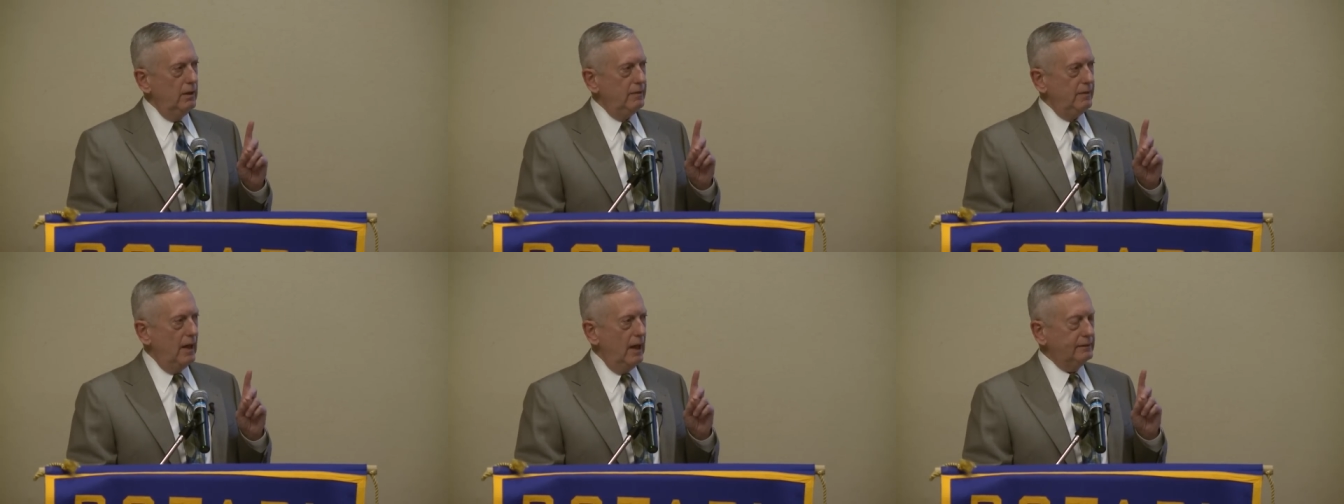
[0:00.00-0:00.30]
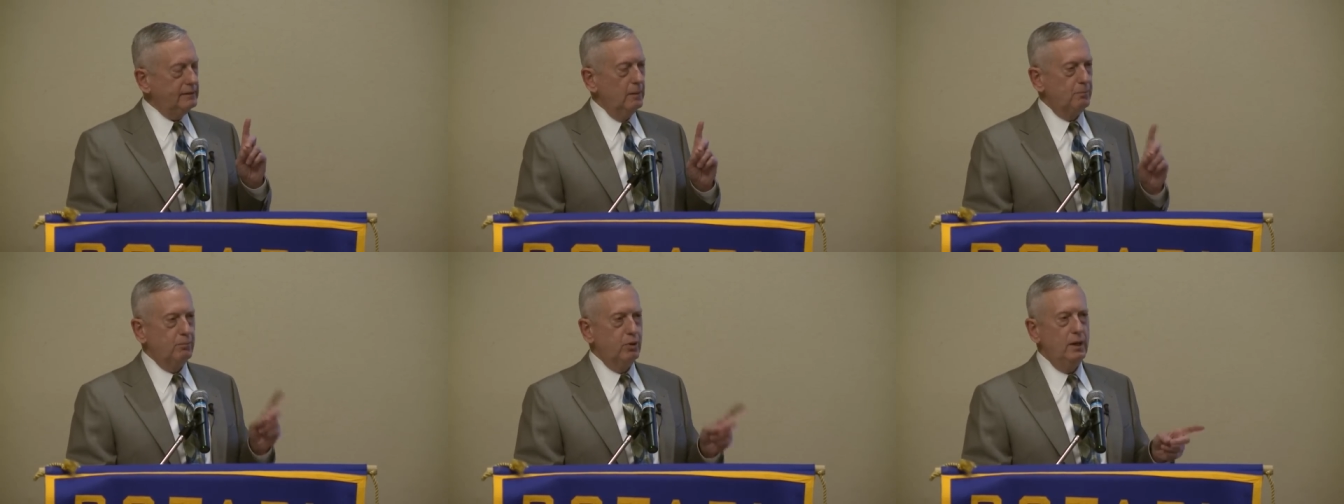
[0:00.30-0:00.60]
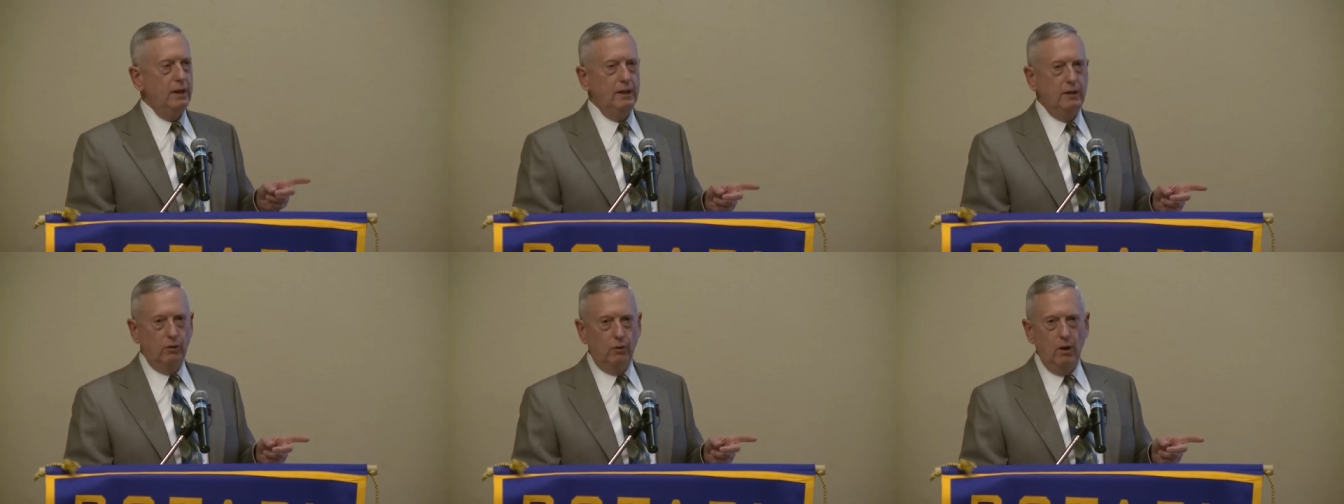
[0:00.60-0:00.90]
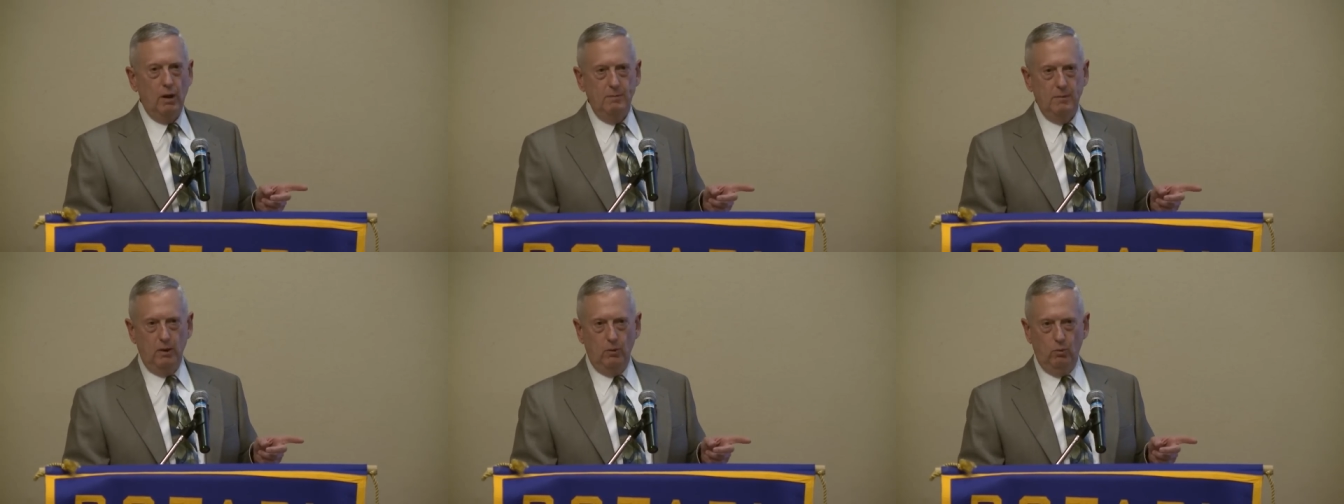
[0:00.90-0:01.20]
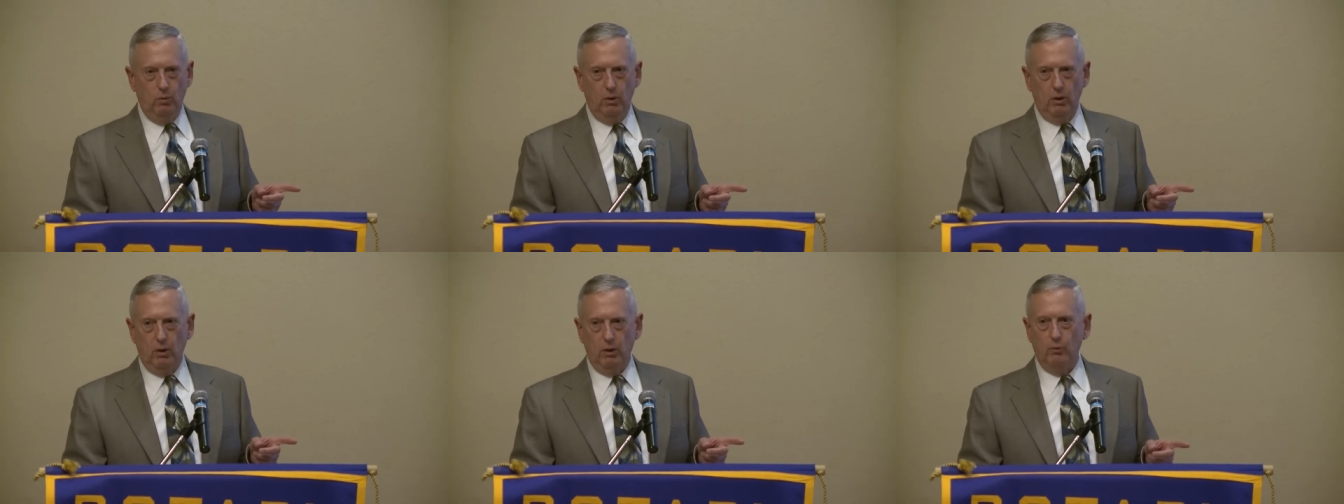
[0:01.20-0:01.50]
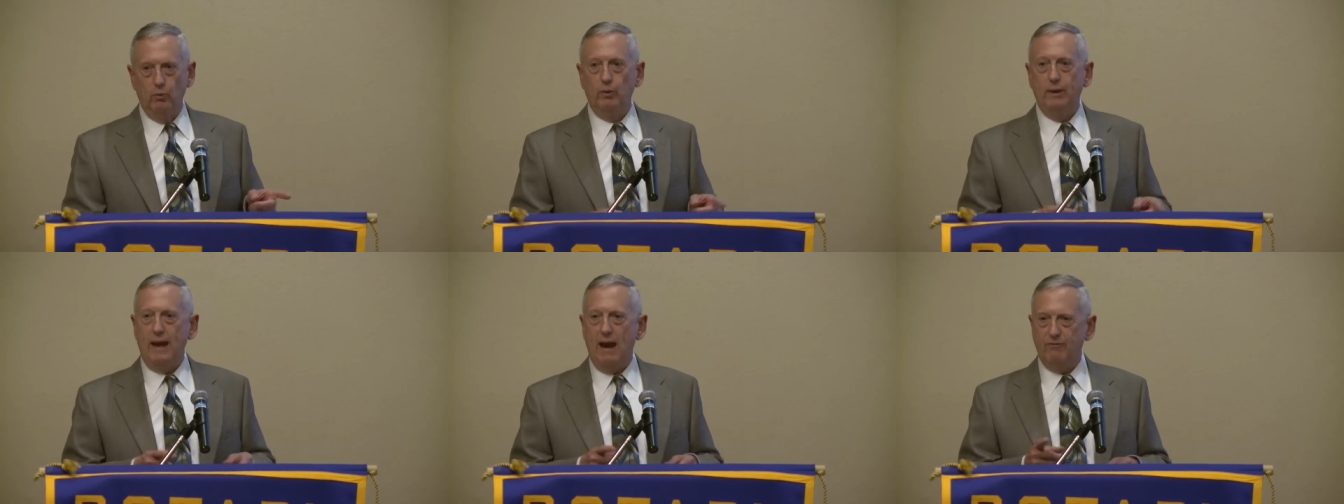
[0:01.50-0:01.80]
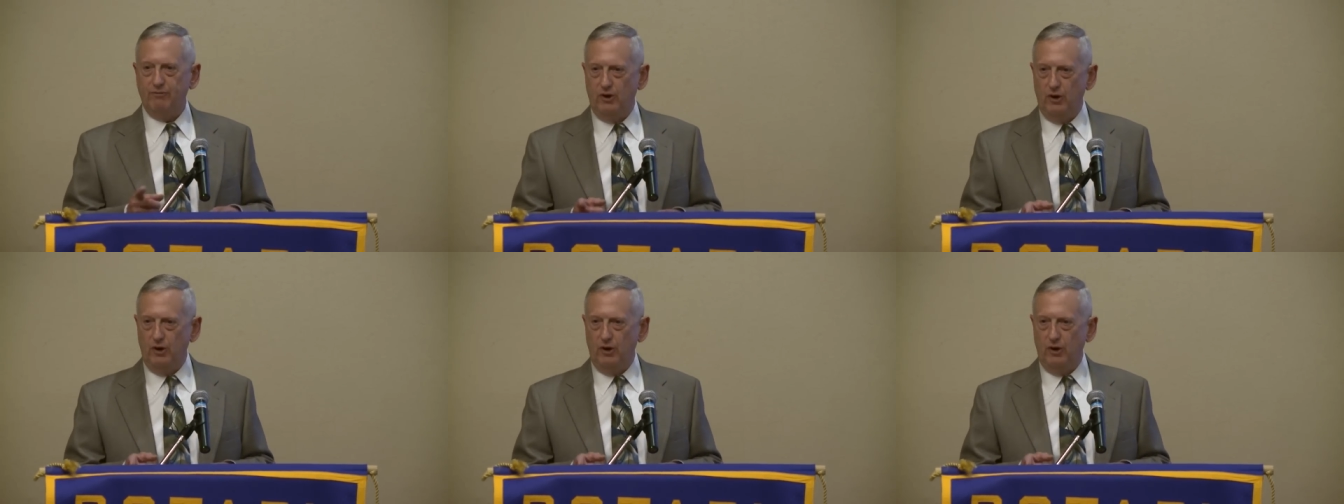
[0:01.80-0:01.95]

that's a pretty crummy world. We have